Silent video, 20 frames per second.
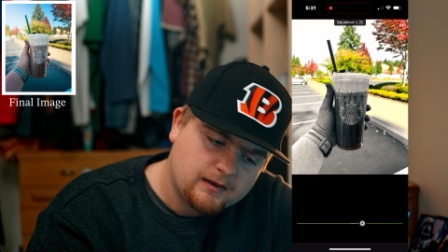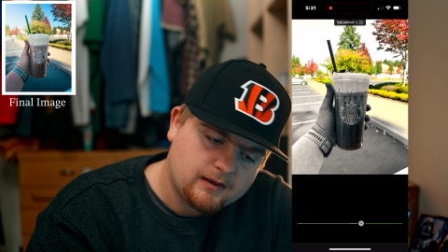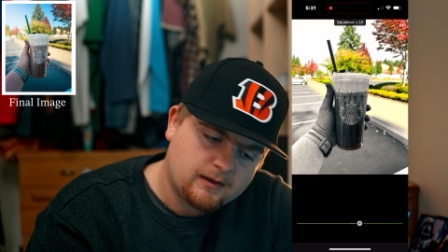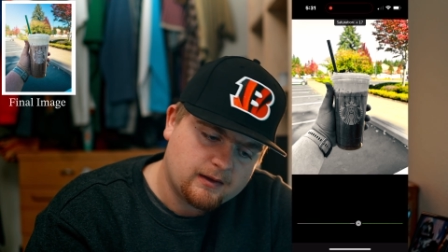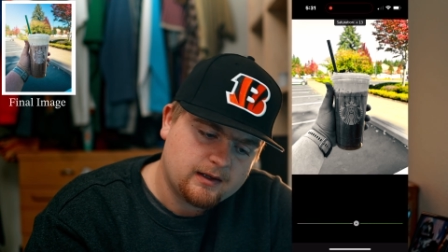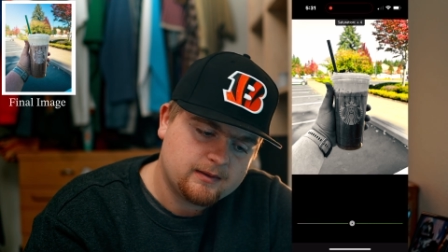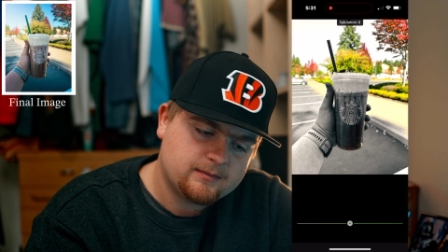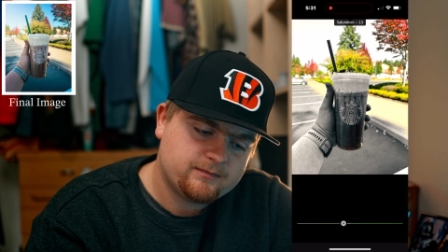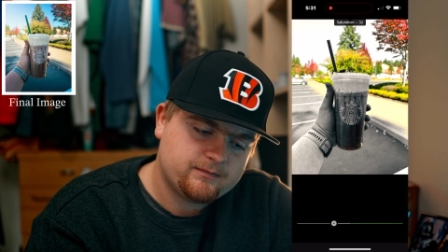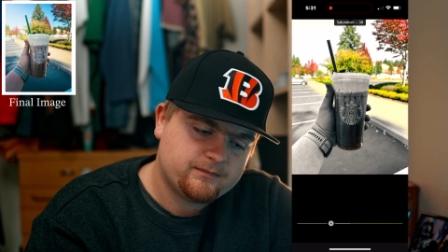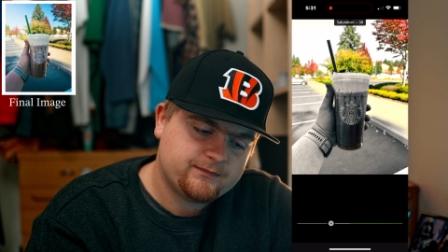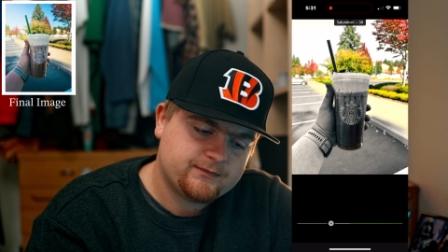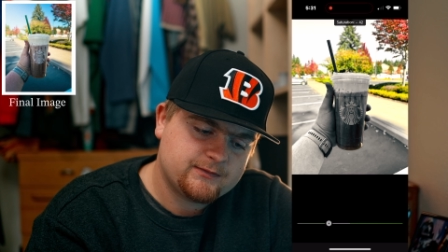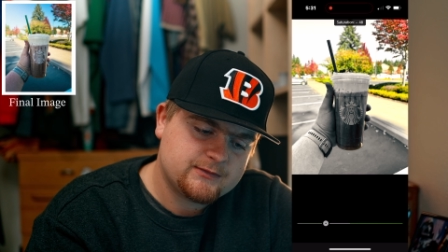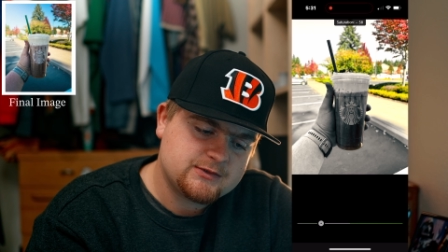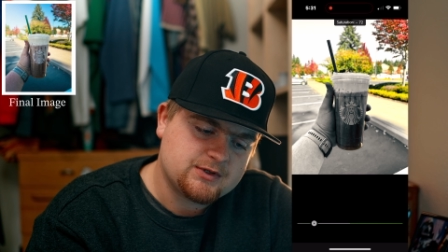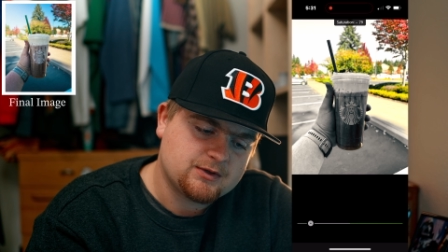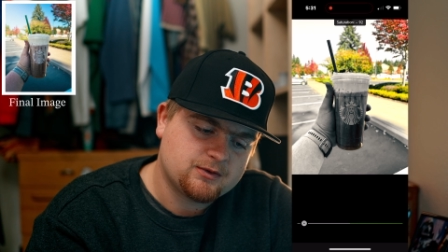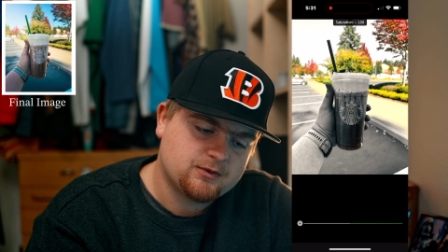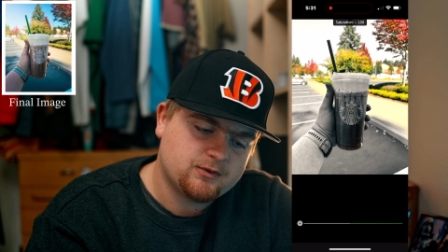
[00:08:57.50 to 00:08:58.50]
All right,
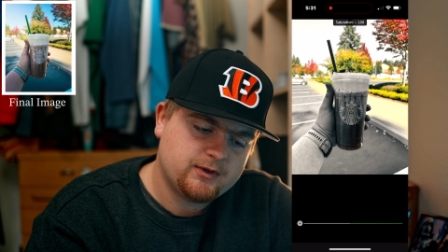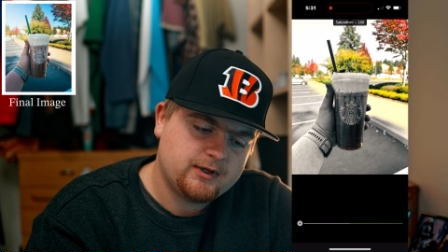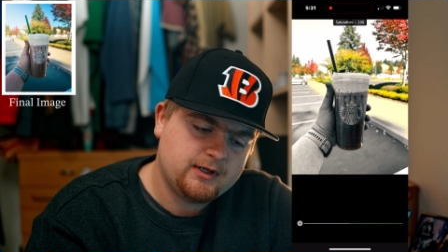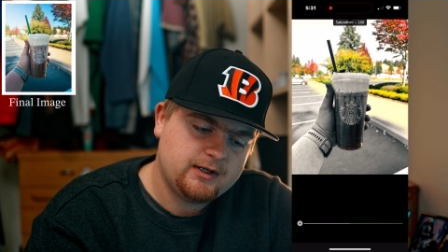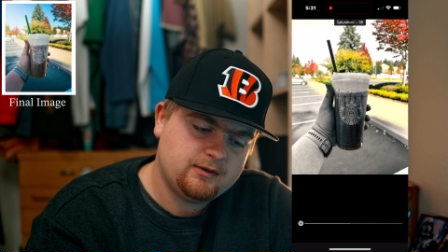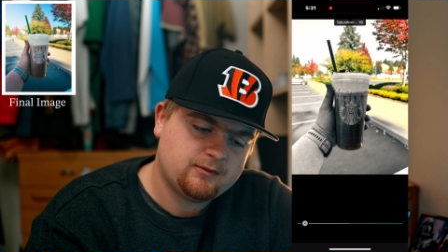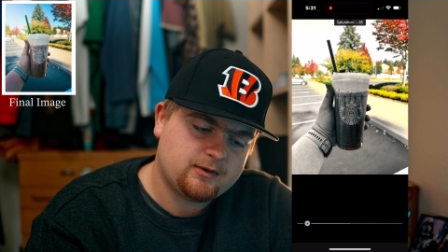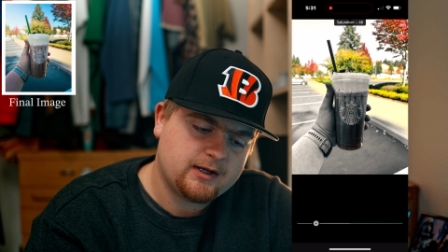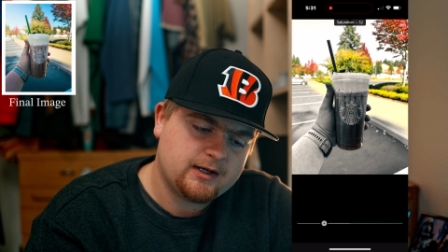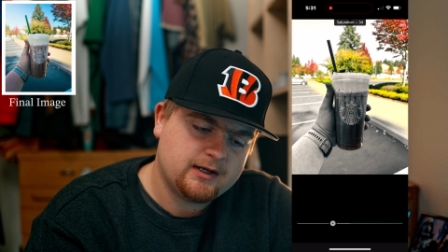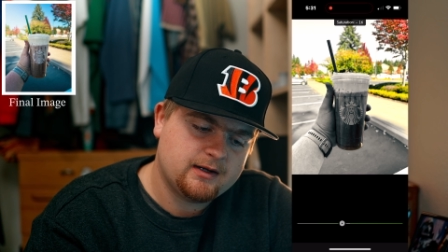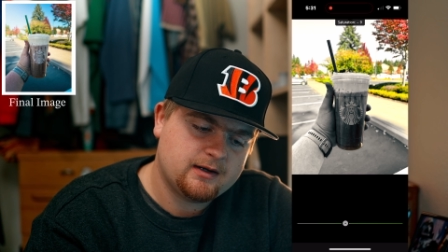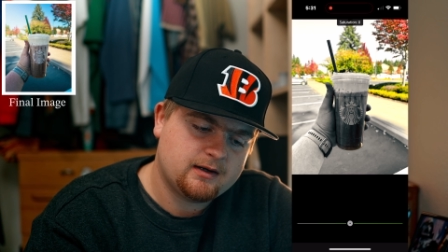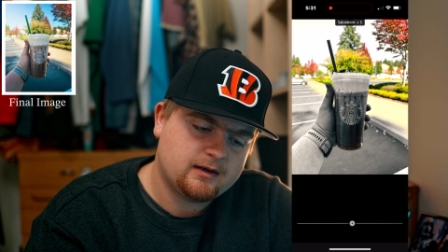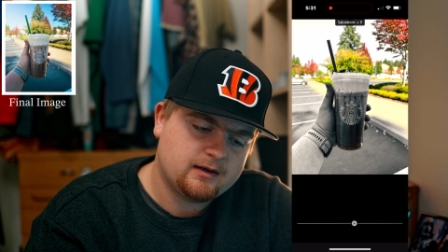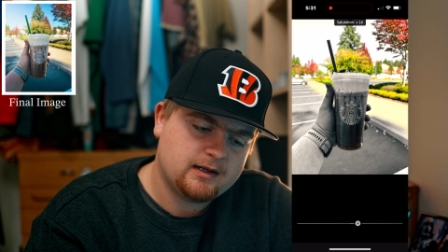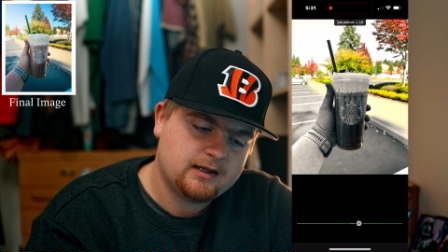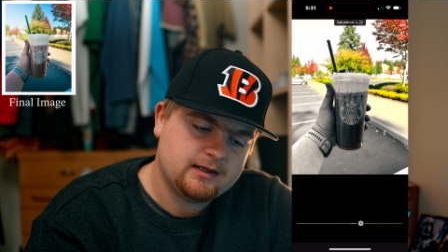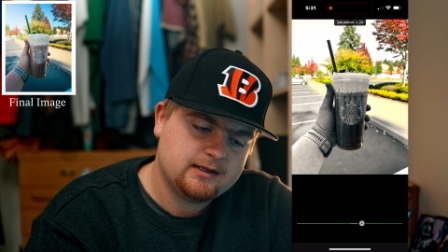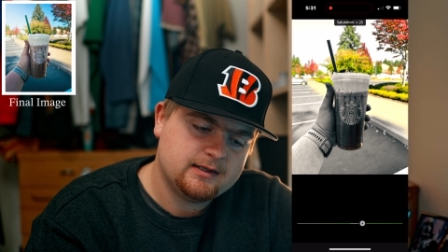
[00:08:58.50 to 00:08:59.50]
so green right
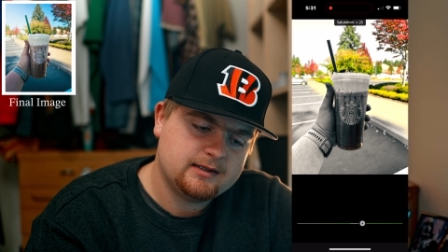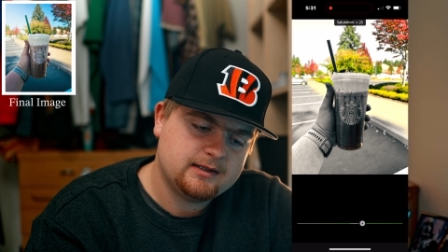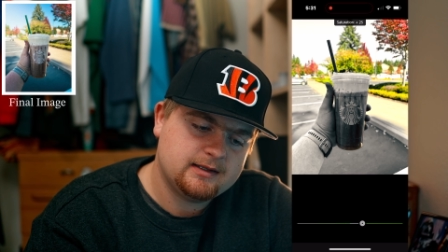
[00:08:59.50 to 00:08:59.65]
here